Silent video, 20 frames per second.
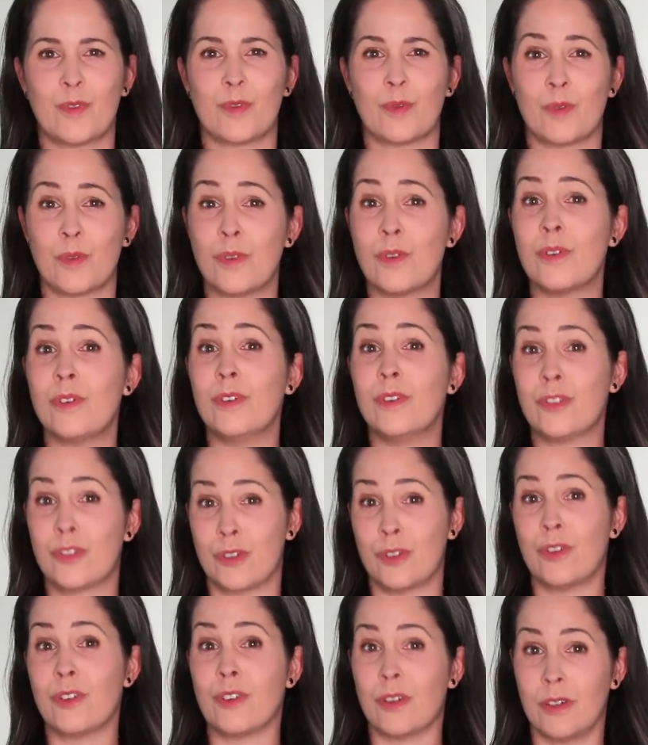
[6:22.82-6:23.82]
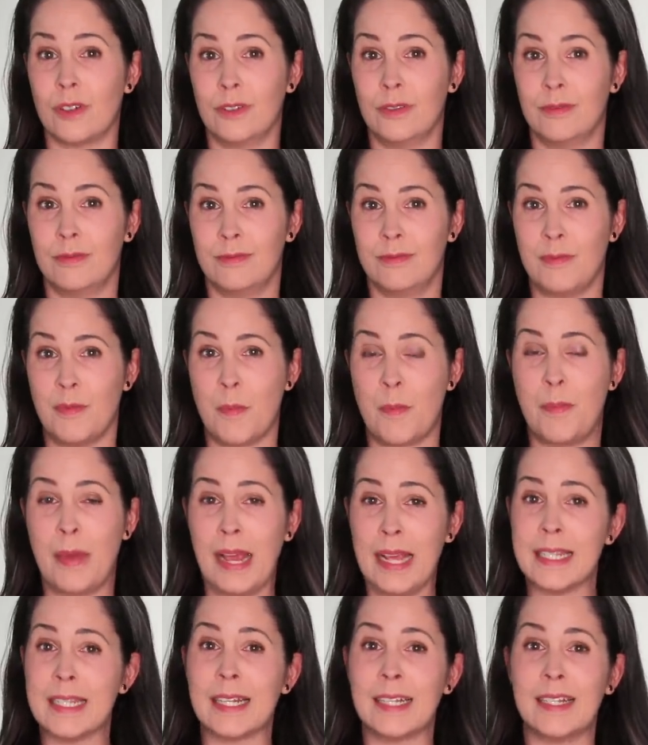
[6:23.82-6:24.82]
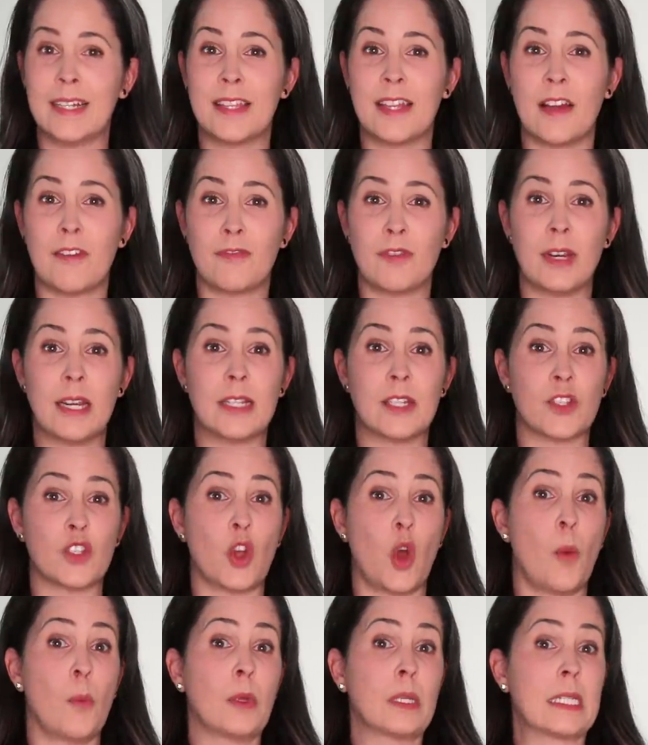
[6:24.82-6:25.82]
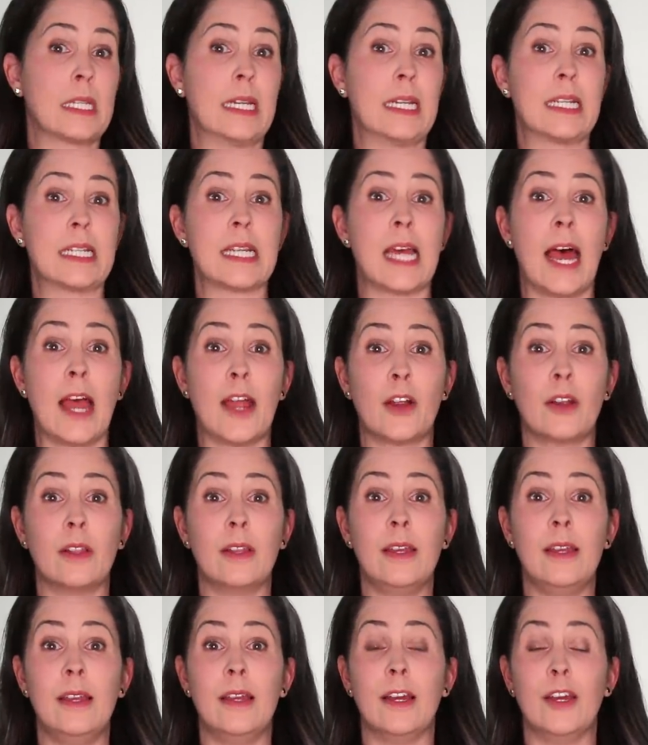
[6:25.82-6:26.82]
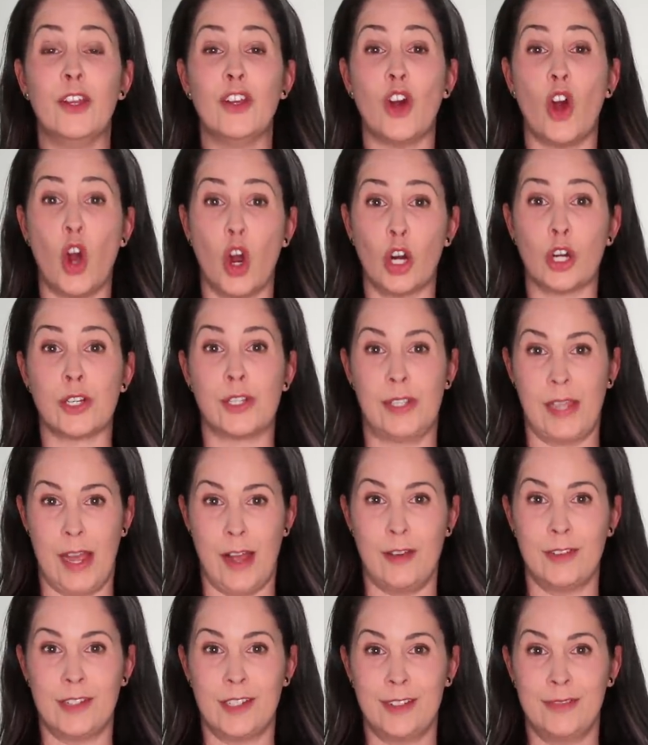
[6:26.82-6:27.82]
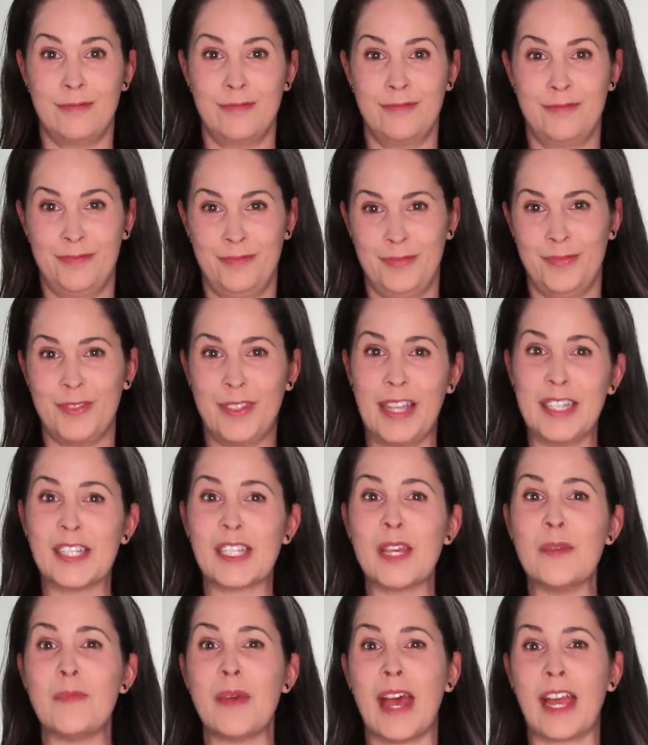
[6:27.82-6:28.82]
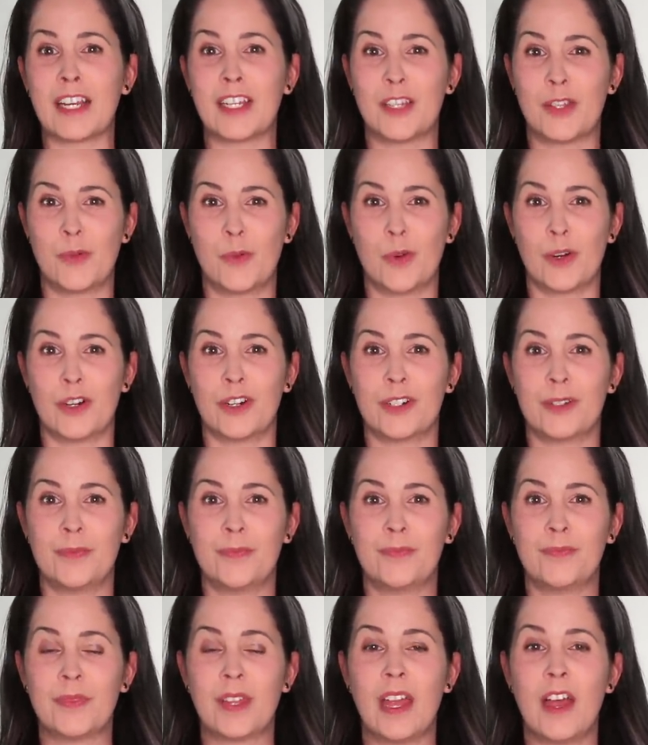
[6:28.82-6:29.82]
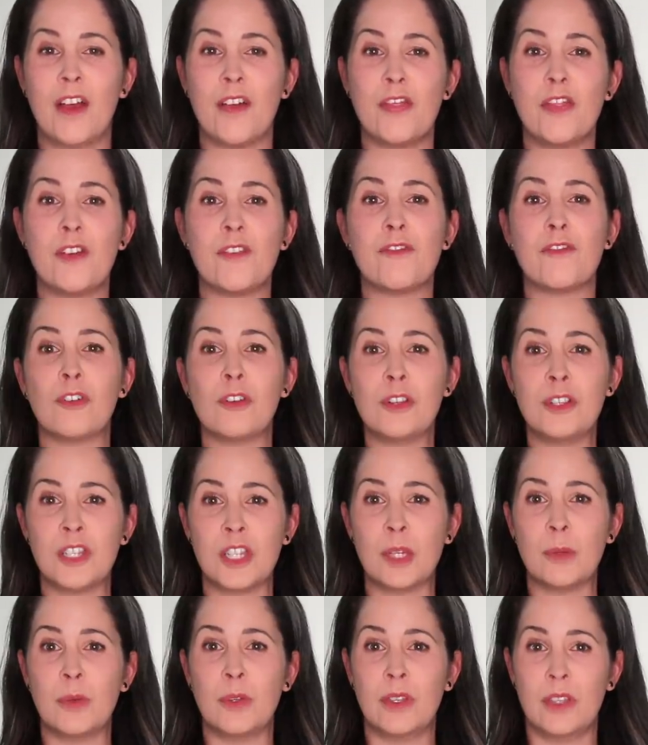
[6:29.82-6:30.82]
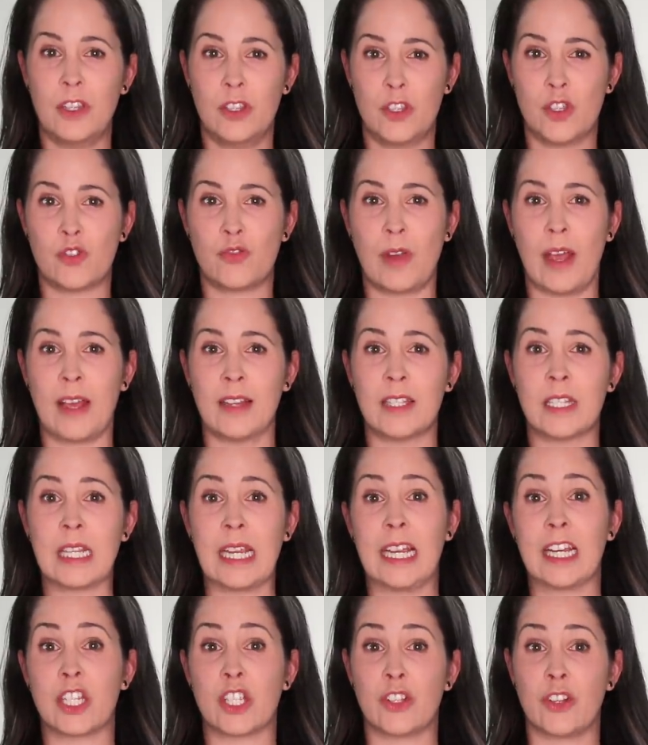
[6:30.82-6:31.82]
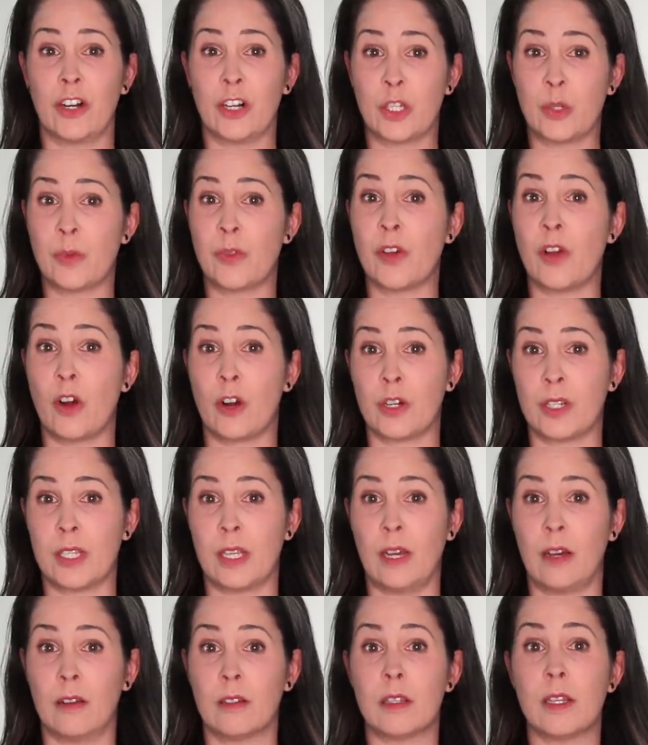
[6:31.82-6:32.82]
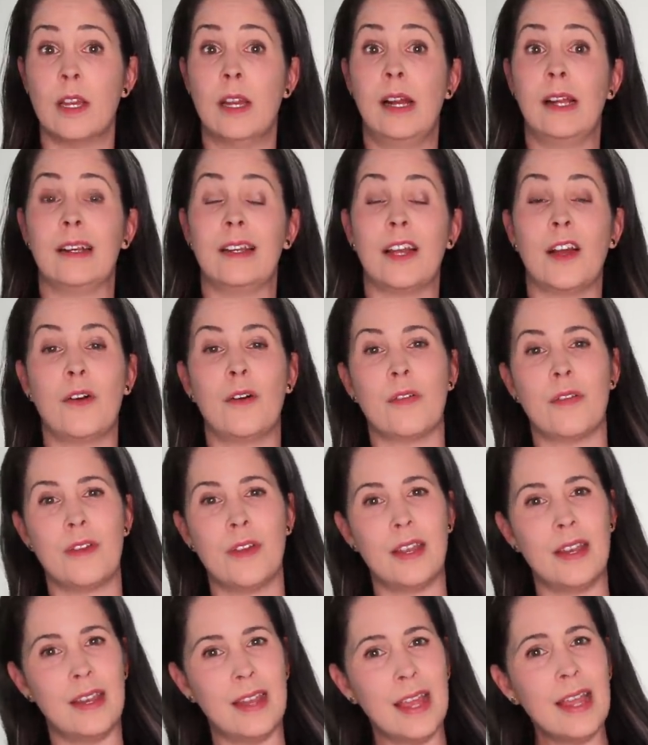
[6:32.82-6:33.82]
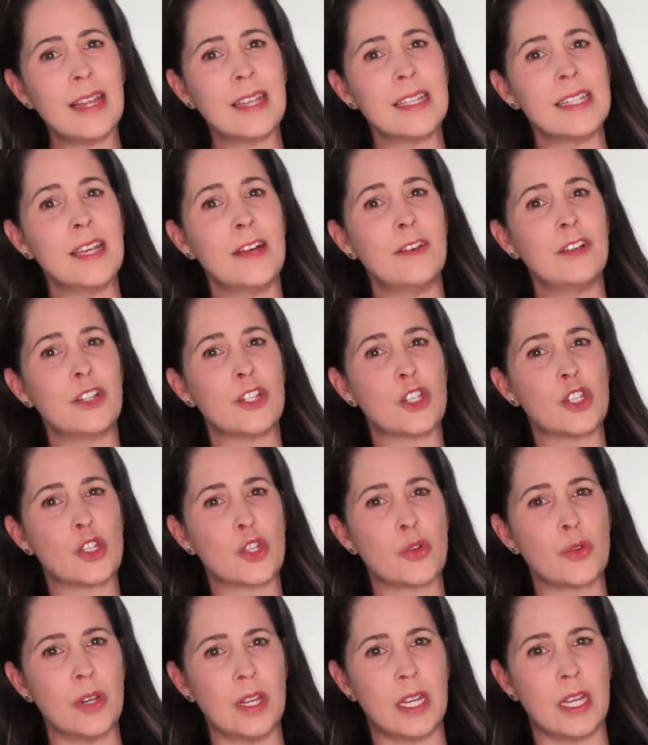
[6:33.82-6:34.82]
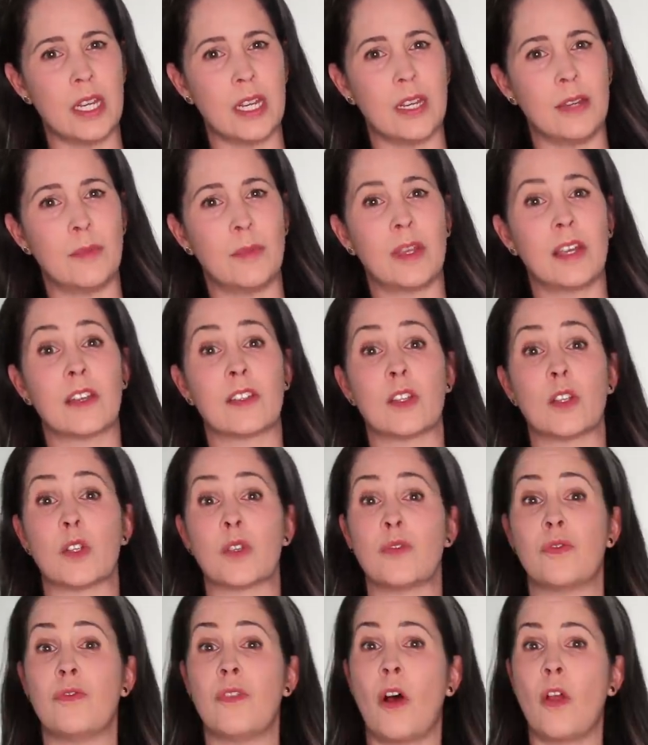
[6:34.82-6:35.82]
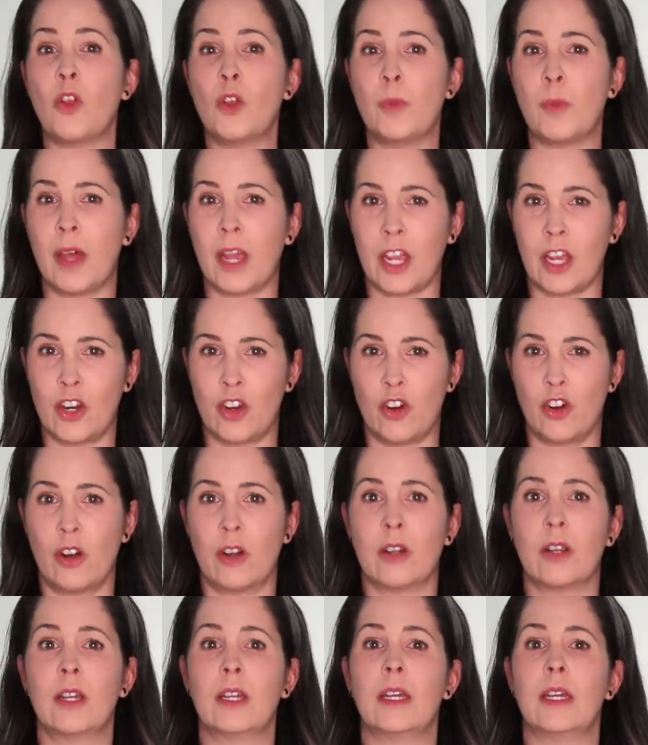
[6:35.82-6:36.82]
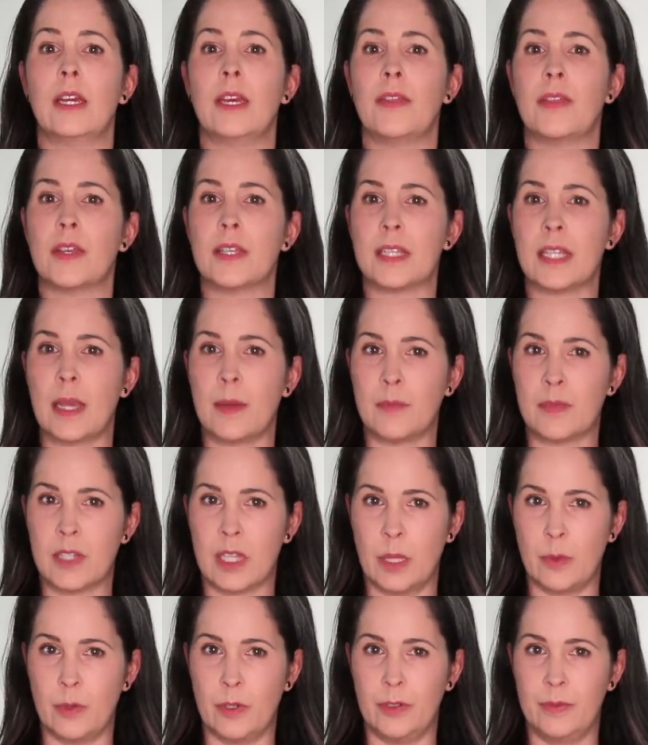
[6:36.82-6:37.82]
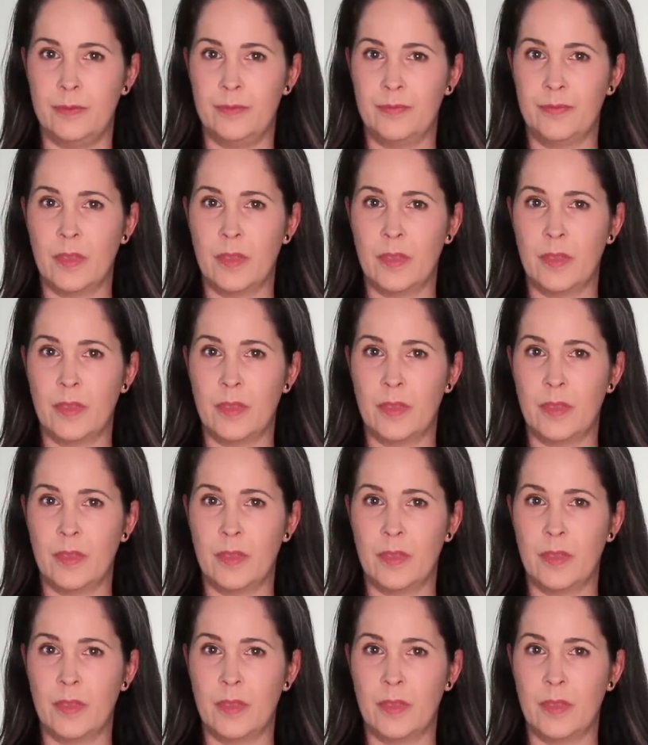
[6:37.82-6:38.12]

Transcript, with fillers: Rural Juror. Basically, that phrase is almost entirely an R sound. Let's get back to the word. The first syllable is stressed, it starts with the R sound. Now, the next sound is tricky because it's followed by an R in the same syllable.